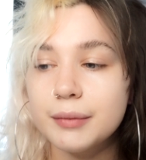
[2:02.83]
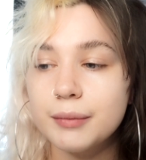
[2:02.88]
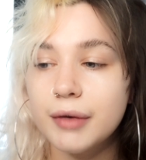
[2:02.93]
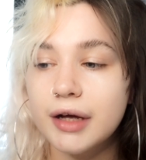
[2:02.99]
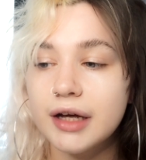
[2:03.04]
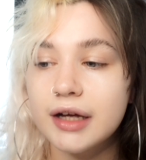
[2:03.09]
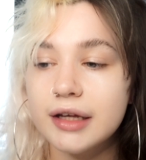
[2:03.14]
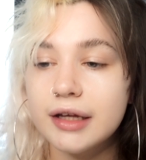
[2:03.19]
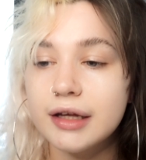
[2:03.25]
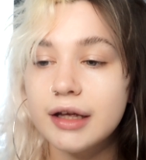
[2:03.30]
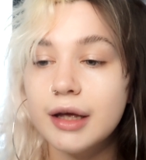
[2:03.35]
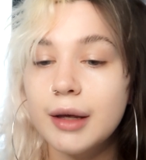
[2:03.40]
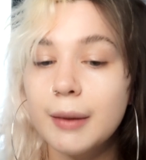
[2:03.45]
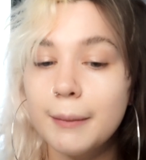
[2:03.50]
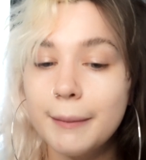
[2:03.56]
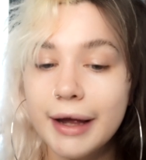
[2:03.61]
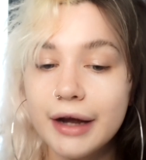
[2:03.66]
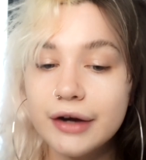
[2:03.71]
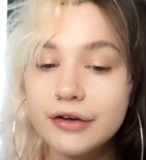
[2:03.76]
my
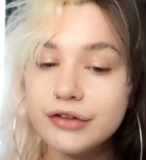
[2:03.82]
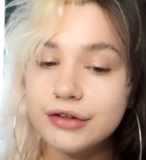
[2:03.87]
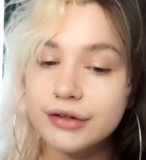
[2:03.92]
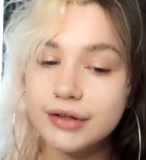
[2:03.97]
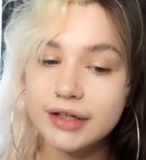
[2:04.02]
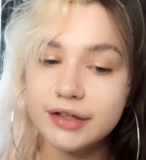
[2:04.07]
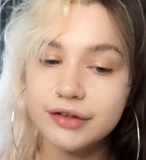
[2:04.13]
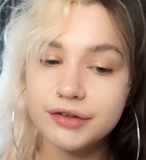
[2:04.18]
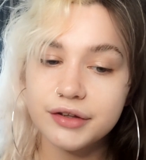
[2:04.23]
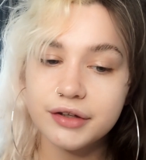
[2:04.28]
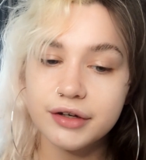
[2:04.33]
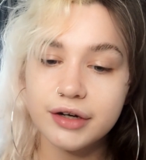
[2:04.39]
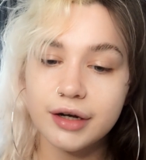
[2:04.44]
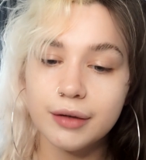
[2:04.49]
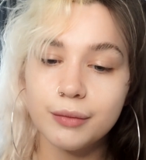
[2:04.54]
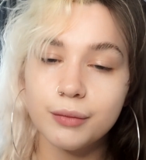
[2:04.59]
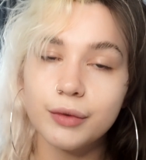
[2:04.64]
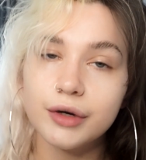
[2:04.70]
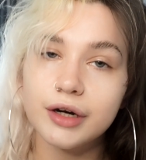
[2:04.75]
personal
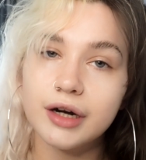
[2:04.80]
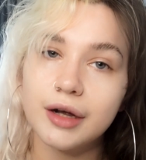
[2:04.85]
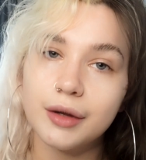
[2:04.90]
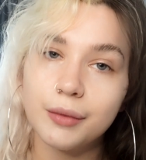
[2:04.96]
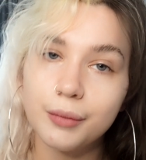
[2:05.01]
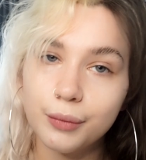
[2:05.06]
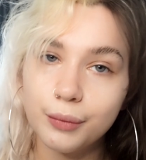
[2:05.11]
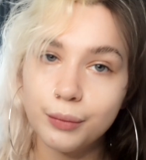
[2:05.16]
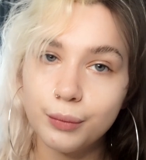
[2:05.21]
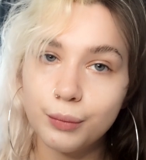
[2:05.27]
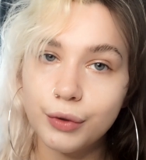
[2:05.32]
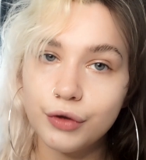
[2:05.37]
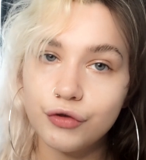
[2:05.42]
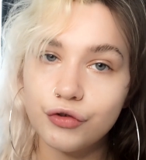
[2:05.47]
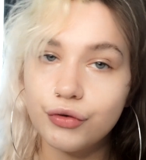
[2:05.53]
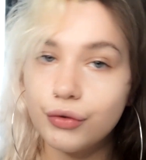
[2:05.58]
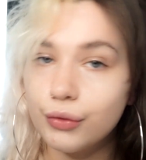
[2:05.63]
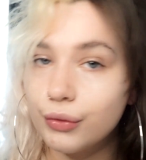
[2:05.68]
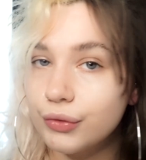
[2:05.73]
Instagram where I put
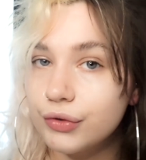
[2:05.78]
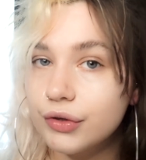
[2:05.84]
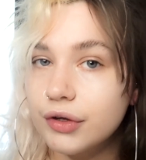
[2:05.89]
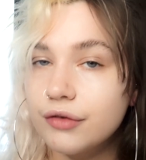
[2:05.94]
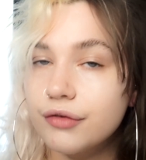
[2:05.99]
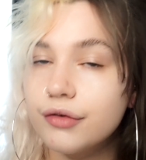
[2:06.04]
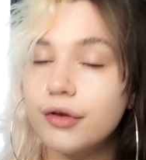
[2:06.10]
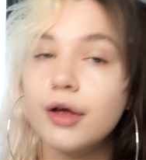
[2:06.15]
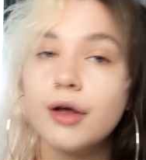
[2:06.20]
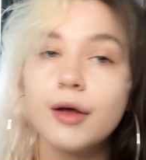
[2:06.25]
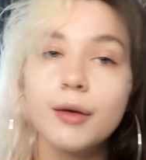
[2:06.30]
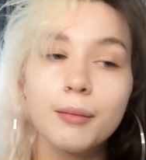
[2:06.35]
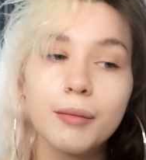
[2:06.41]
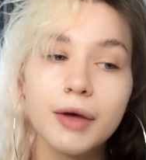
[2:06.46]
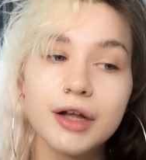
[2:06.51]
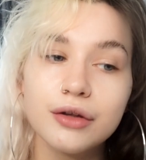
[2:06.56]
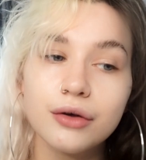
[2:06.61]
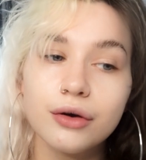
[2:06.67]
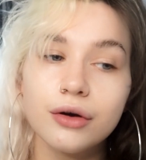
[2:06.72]
photos of
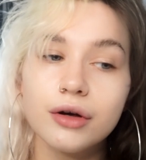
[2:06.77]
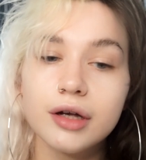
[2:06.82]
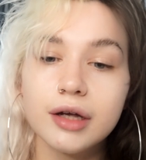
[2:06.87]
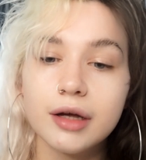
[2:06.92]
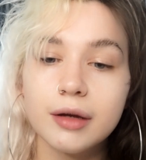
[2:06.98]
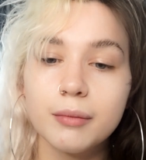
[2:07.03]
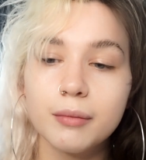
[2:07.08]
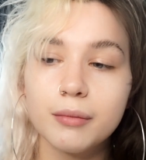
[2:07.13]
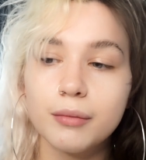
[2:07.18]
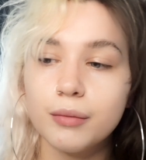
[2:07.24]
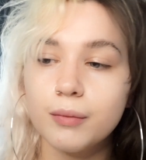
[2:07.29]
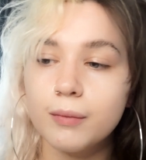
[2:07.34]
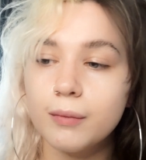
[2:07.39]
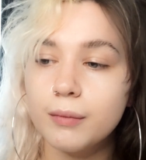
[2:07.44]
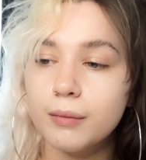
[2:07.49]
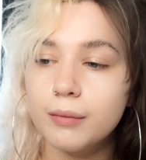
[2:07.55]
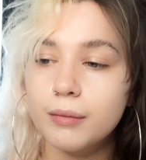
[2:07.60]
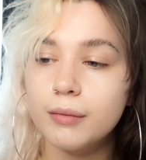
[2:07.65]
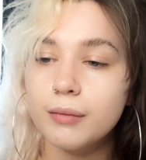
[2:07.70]
my dog and
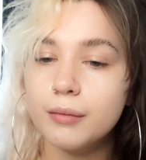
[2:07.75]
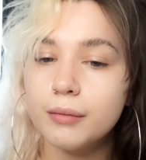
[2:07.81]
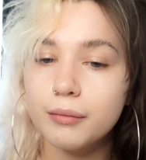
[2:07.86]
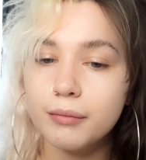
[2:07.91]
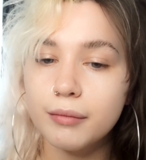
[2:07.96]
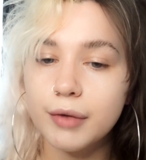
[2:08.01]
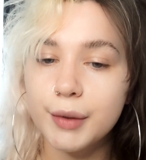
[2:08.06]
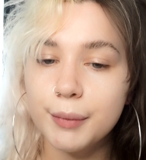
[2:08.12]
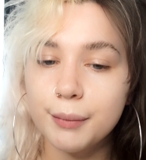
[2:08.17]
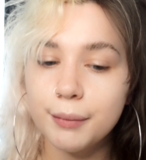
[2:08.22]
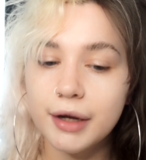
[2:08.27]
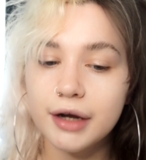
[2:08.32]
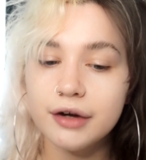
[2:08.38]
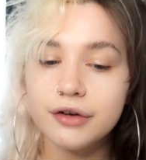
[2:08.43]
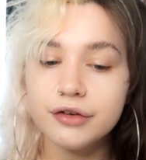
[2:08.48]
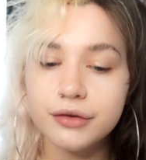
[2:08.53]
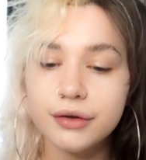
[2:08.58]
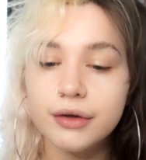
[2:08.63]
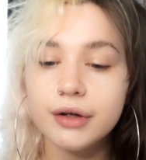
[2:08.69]
my
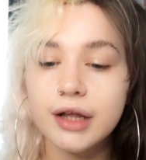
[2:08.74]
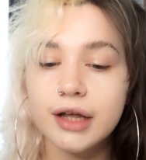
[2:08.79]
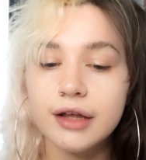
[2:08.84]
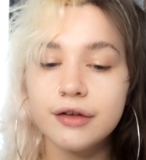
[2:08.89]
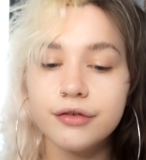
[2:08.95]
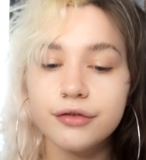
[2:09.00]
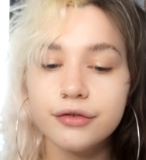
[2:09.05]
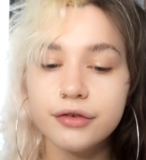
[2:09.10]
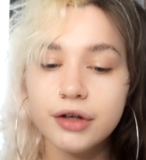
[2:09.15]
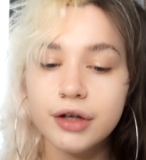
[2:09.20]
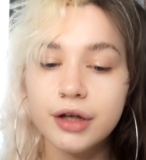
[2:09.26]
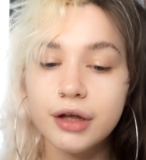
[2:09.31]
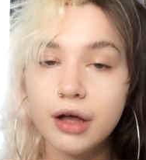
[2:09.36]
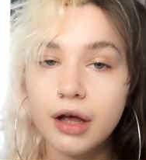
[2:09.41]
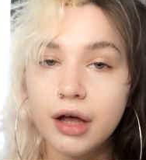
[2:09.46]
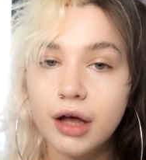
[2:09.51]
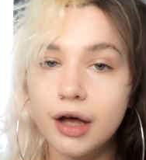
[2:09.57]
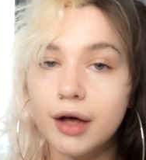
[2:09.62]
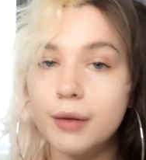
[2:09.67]
personal life
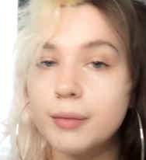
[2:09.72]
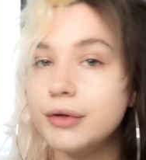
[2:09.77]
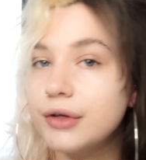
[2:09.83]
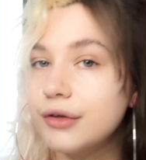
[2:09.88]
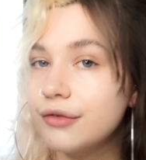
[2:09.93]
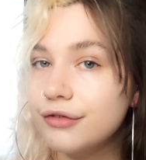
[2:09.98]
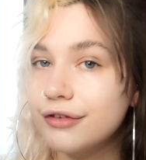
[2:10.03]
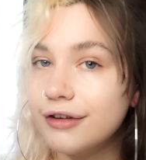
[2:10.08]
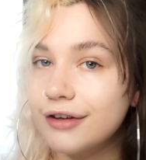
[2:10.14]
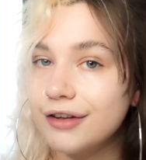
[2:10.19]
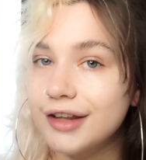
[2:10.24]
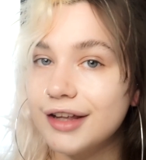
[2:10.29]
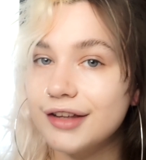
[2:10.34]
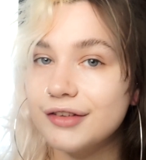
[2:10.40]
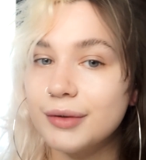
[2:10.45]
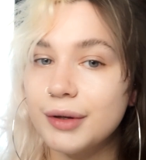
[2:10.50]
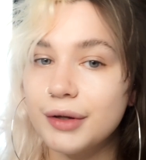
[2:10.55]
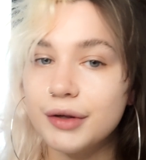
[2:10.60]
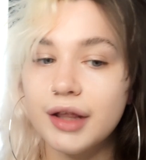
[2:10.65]
up. You can follow that
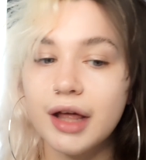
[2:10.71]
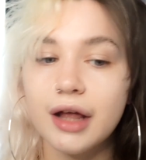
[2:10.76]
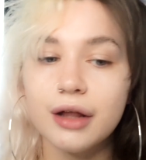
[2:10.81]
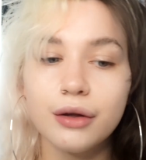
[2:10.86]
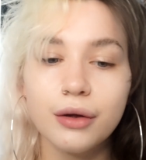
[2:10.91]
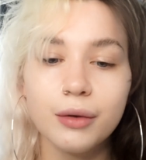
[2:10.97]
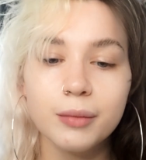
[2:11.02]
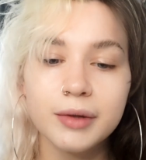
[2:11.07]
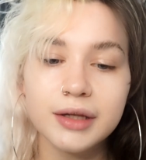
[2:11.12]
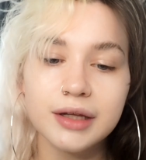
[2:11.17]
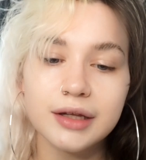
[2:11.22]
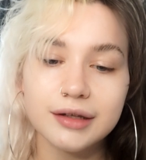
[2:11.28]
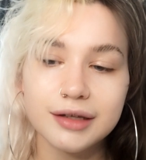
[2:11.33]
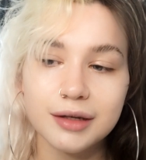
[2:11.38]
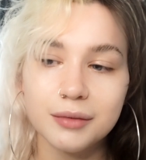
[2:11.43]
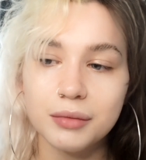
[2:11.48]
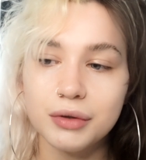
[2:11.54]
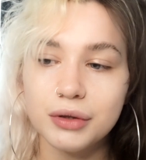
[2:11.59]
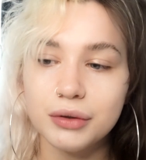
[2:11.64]
as well, and that'll all be linked
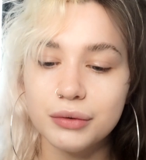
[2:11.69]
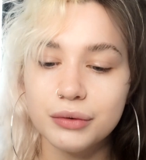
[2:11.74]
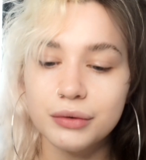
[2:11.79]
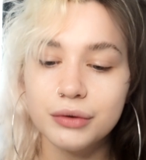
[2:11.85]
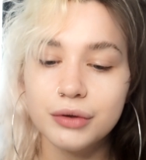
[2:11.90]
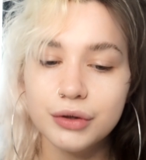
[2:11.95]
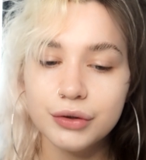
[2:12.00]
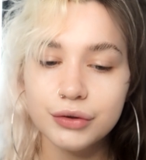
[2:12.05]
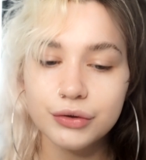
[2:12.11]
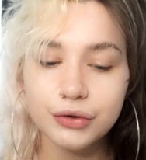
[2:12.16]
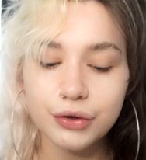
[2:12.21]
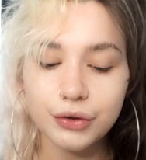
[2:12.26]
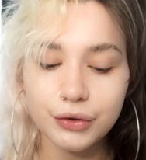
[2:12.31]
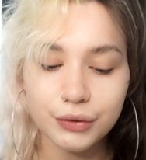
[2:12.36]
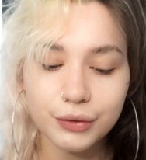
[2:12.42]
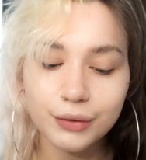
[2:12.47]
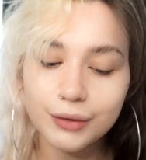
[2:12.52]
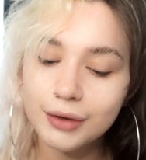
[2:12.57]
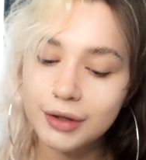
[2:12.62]
down below too.